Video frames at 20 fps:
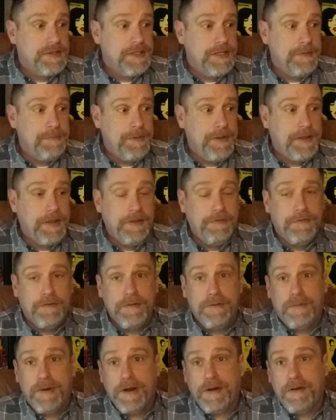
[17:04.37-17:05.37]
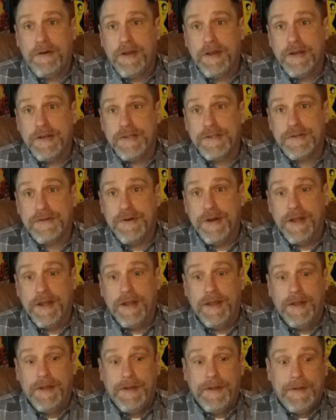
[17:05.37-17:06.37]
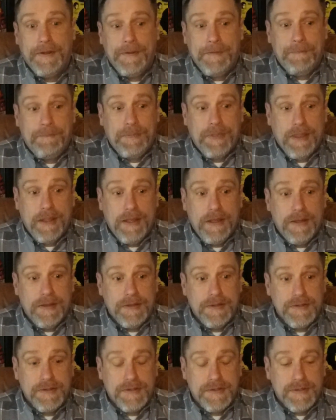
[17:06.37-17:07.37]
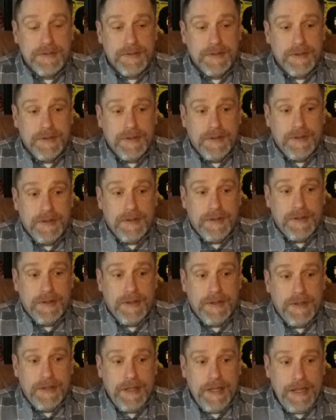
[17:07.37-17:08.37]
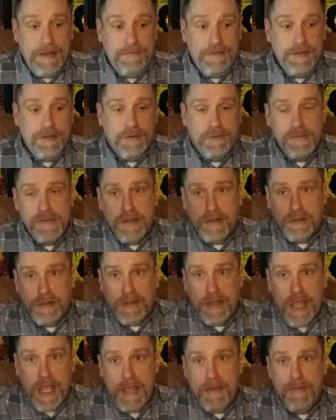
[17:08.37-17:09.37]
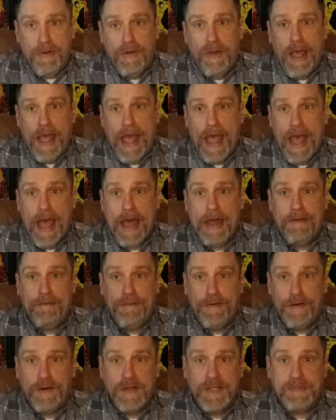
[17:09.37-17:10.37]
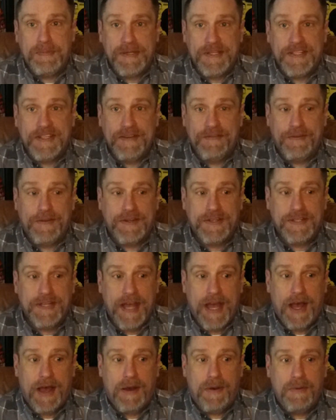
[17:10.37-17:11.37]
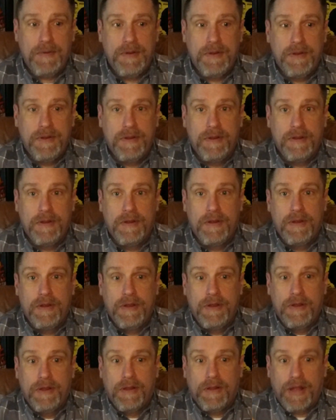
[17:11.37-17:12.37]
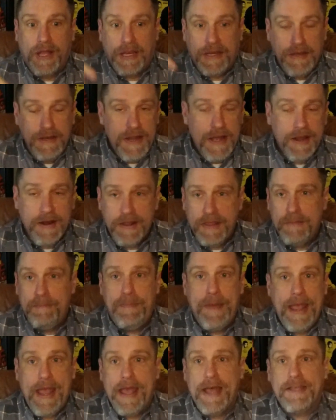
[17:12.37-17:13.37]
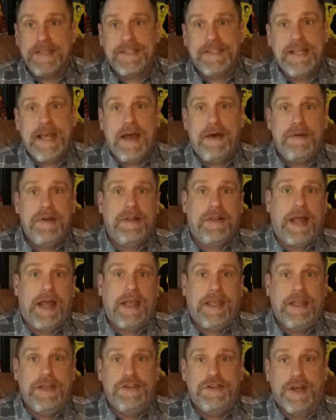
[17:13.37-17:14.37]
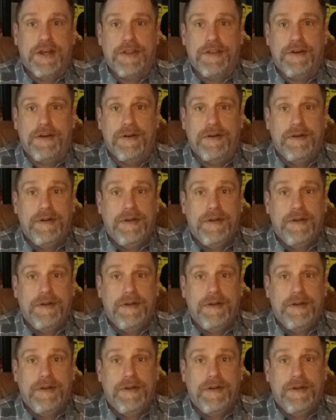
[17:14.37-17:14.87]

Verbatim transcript: sympathy for the record industry, is even though the label had a very specific sound, like none of the bands sounded like each other.